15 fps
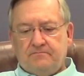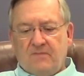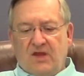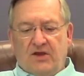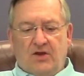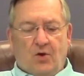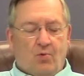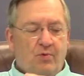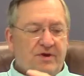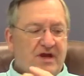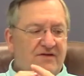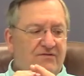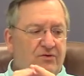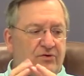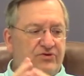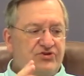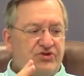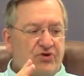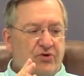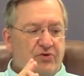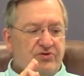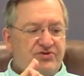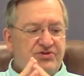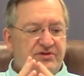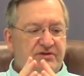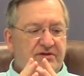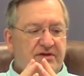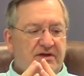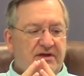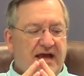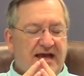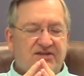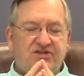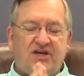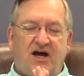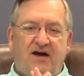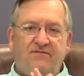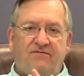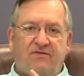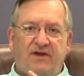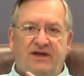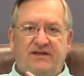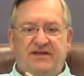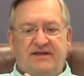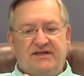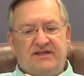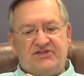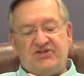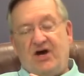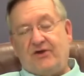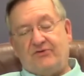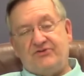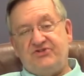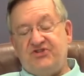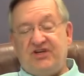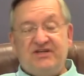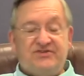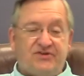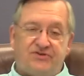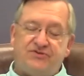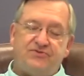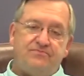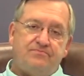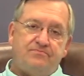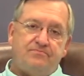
You know, whenever a church has conflict, it dishonors Jesus.